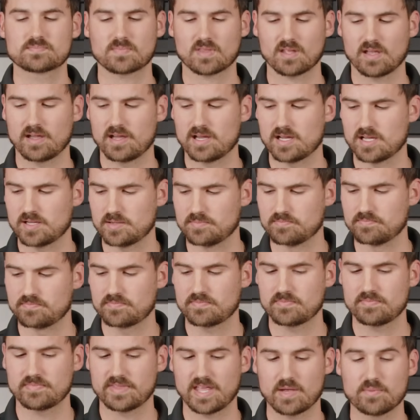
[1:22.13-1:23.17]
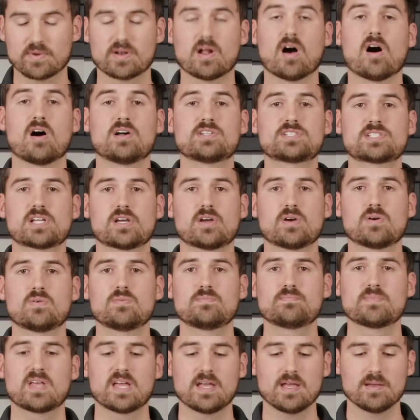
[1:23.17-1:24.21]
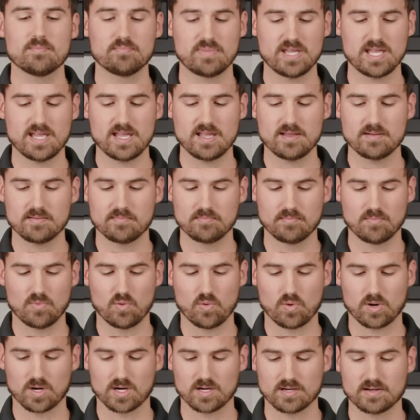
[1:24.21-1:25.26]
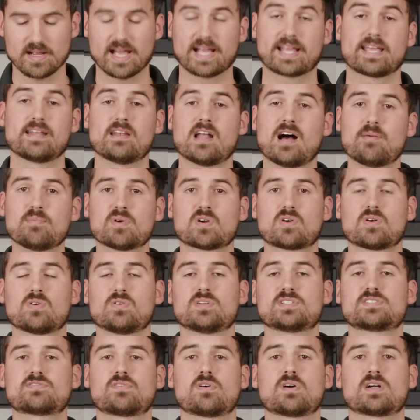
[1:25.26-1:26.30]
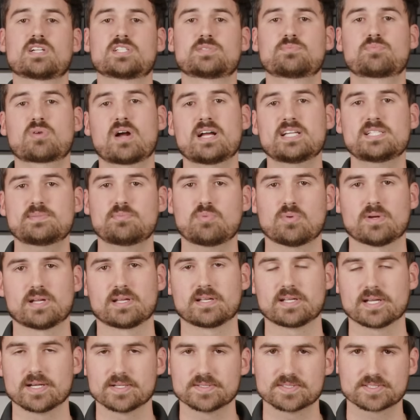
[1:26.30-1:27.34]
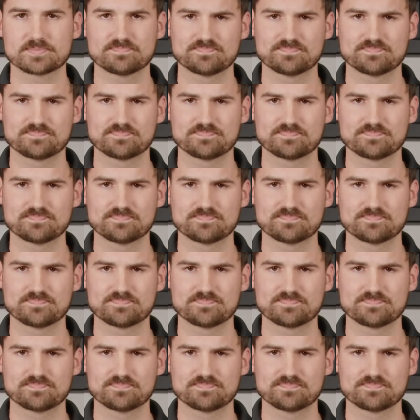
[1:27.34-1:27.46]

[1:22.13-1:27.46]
Um, they would also be more economical as far as price point goes.